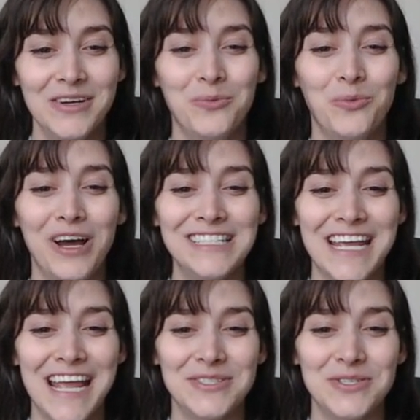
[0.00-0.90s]
One
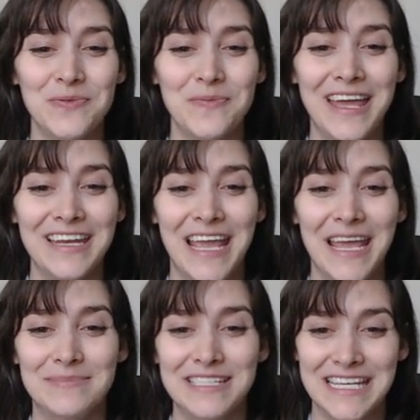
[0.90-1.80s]
day, two men
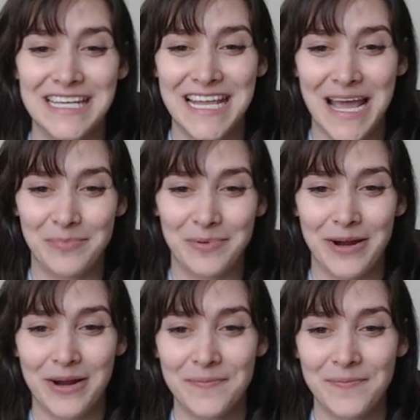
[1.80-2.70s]
came to see the
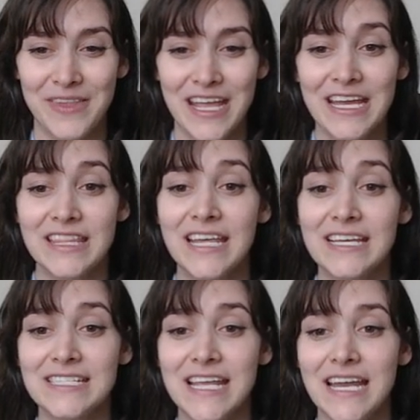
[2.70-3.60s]
emperor. They
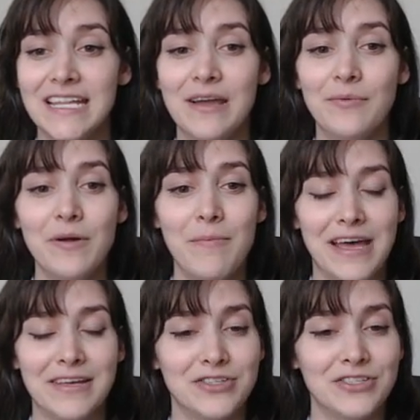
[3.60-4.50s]
said they were
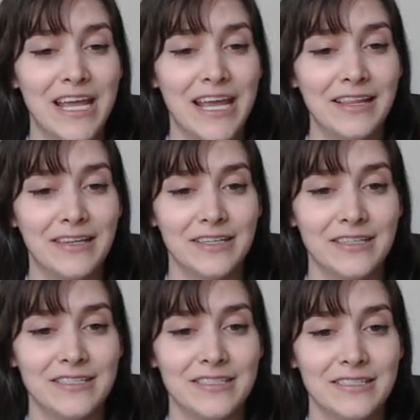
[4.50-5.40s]
master
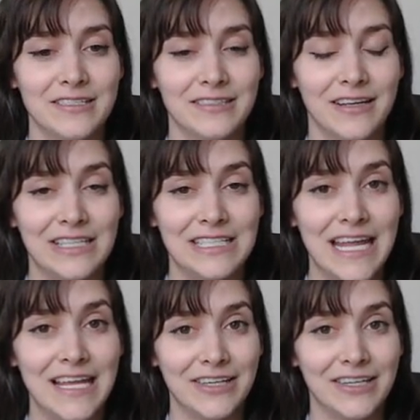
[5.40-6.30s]
tailors. A
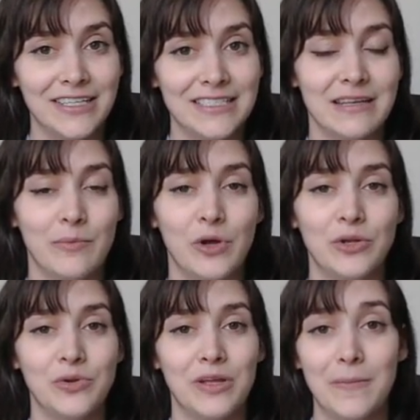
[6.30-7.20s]
tailor is someone
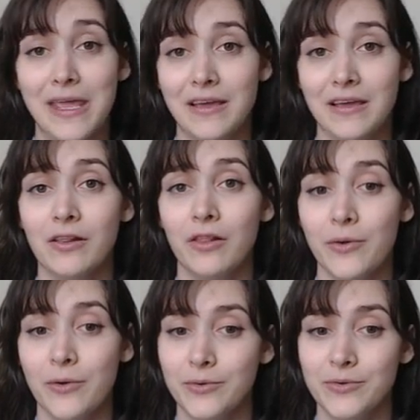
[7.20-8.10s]
who can make
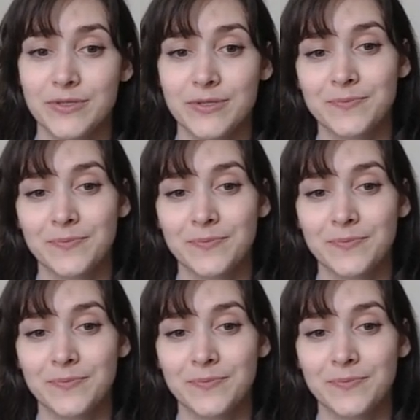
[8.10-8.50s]
clothes.